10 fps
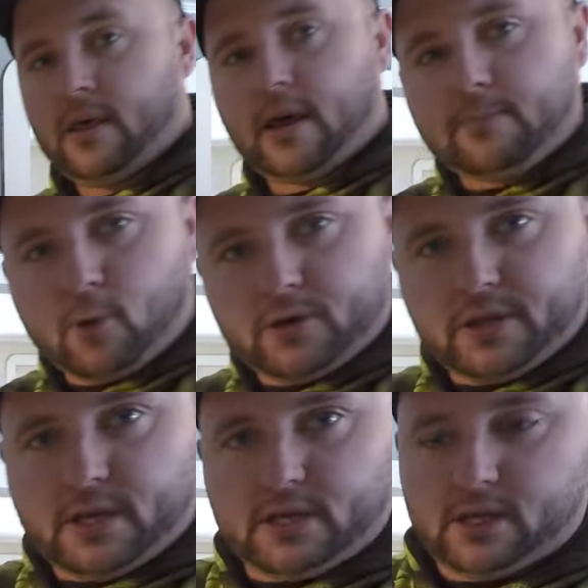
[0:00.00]
I poured
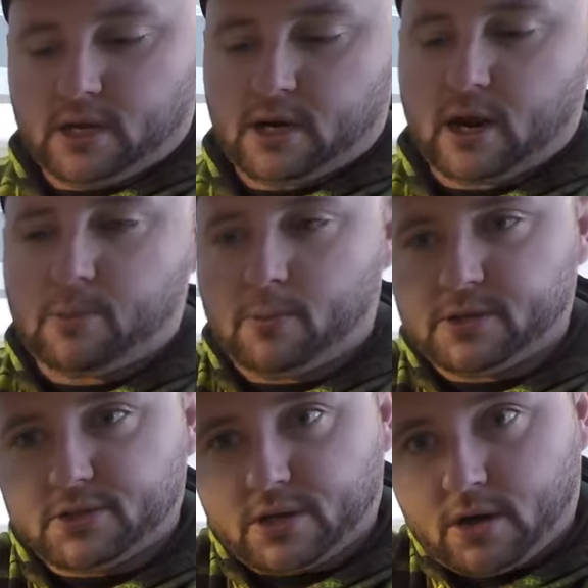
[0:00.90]
these a couple
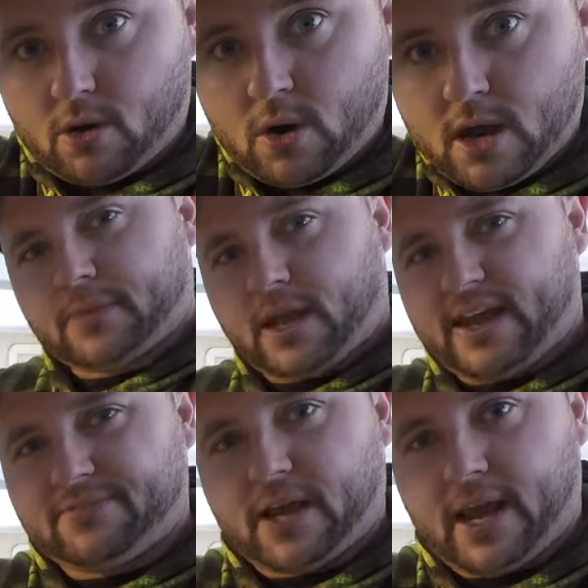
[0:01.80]
months ago. I
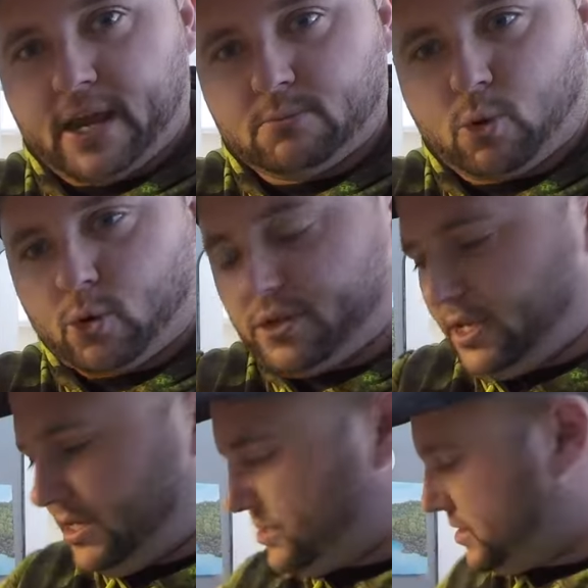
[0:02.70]
have to hand pour
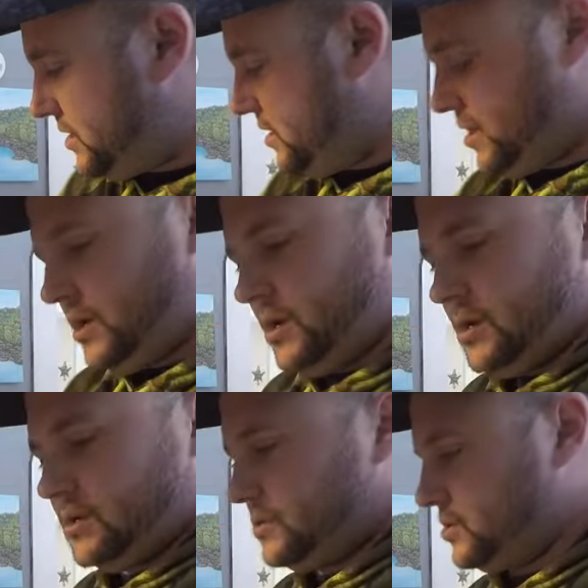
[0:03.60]
these.
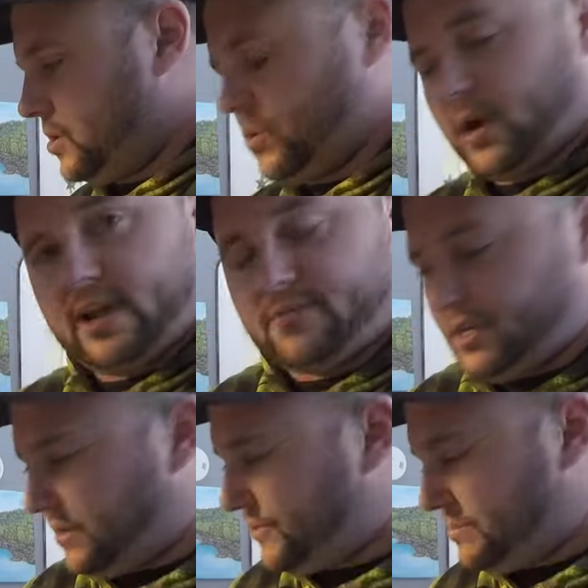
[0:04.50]
So I have a
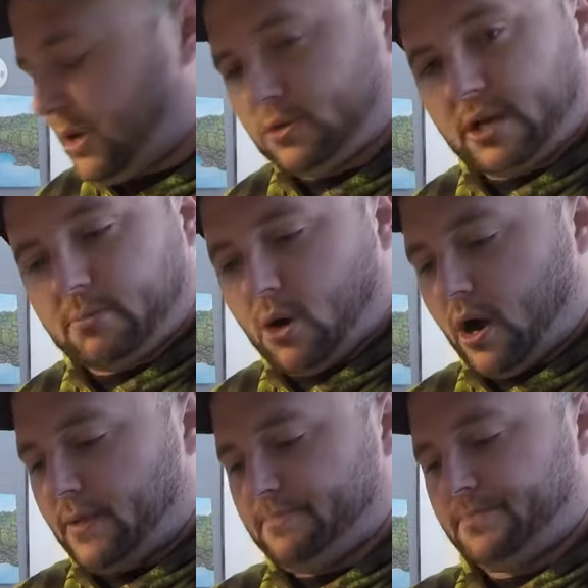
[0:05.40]
different melting
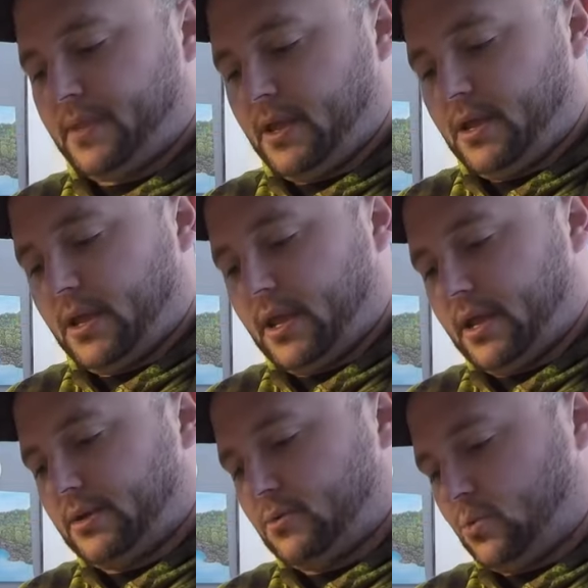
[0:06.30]
pot.
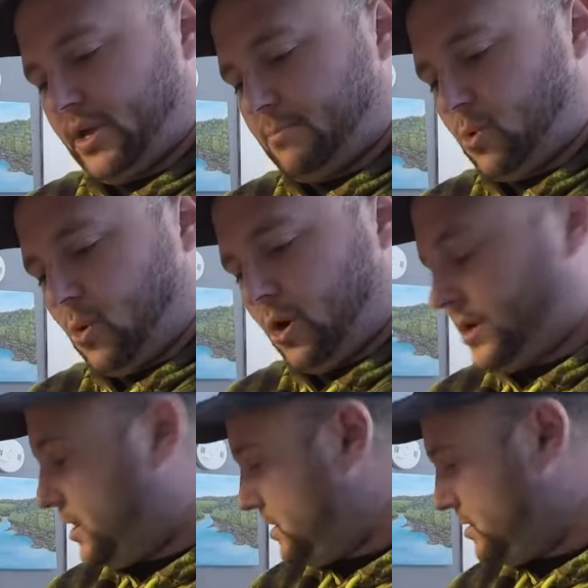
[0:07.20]
And when I
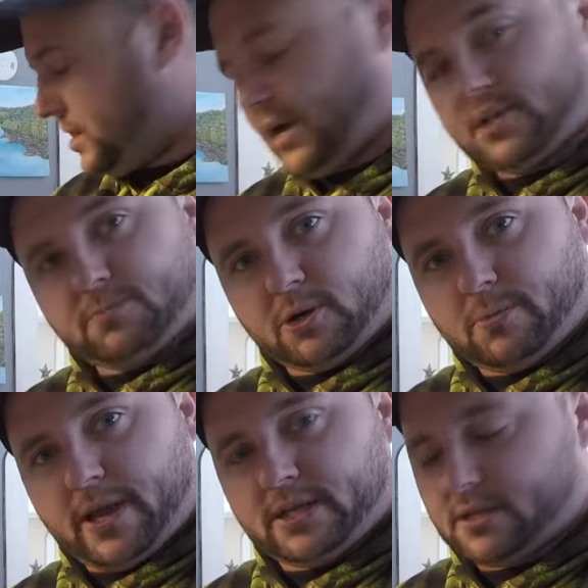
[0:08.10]
pour uh, spinner
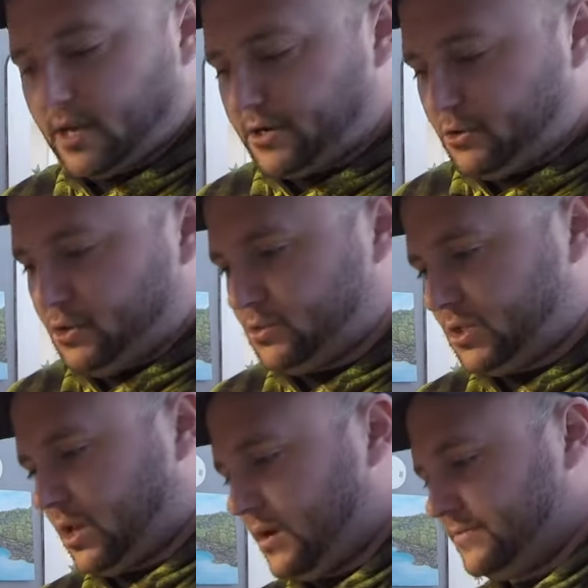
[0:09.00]
baits, I do use
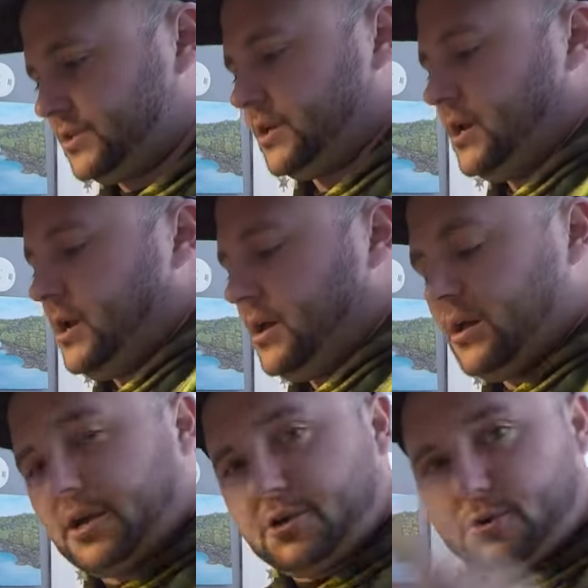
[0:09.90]
gloves.
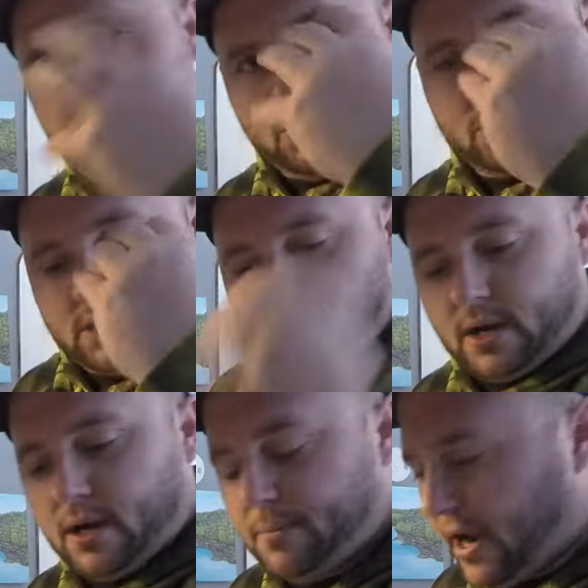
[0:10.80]
I do use
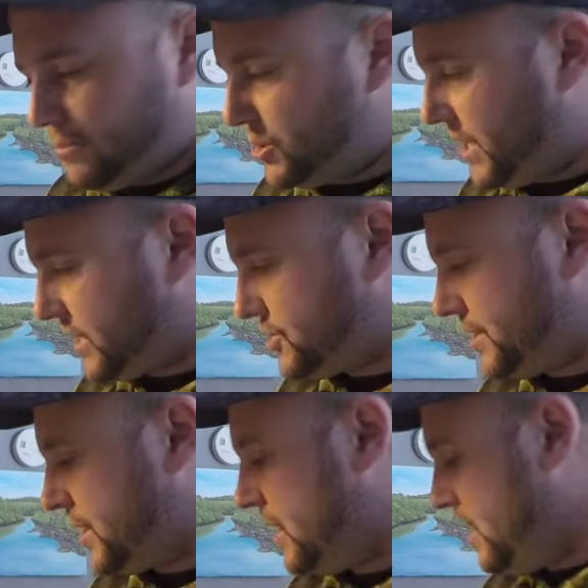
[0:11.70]
um, eye protection.